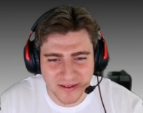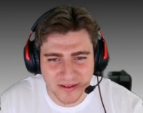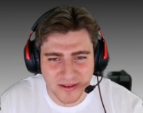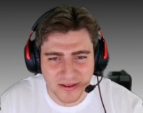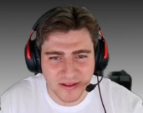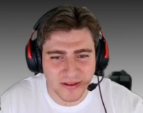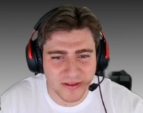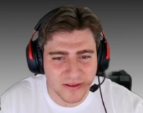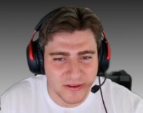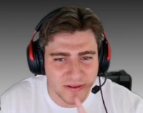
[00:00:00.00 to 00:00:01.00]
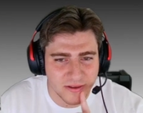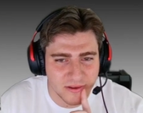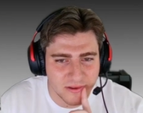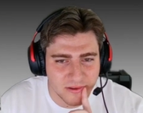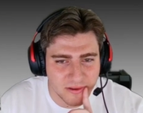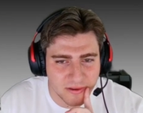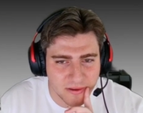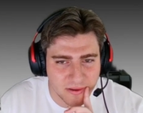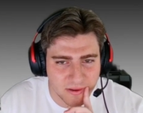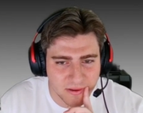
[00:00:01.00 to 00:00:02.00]

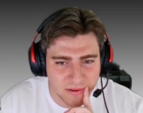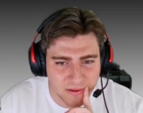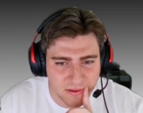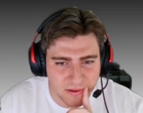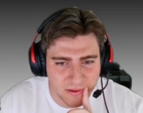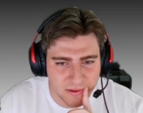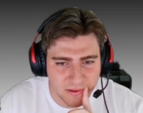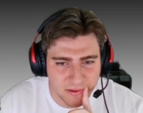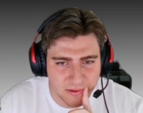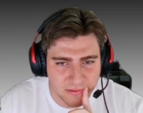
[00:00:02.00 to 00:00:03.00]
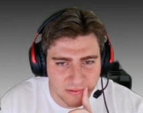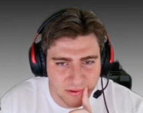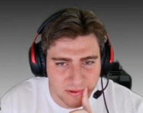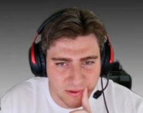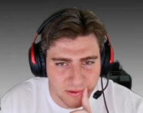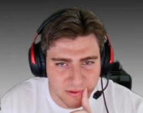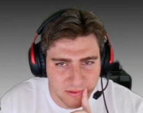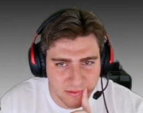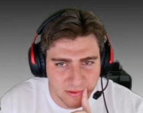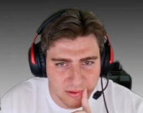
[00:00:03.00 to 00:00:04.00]

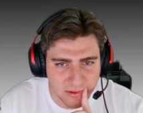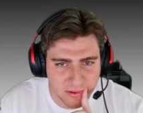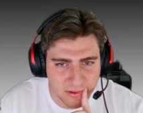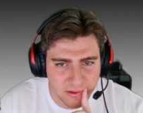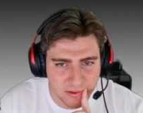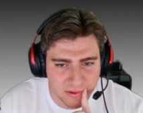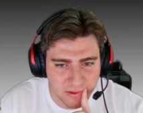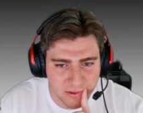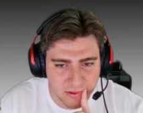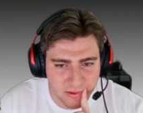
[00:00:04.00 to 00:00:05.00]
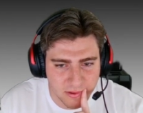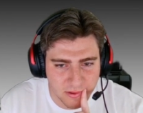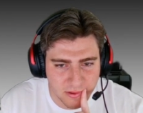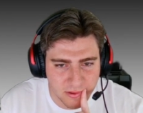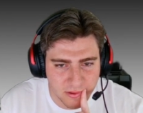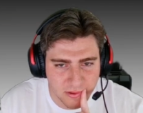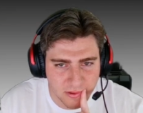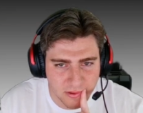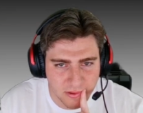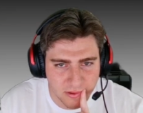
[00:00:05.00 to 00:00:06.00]

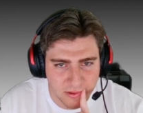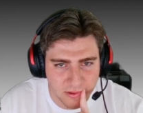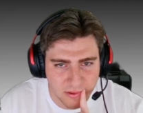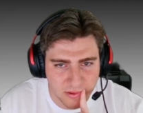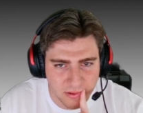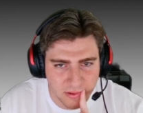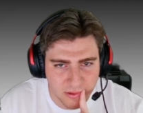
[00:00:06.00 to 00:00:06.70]
(silence)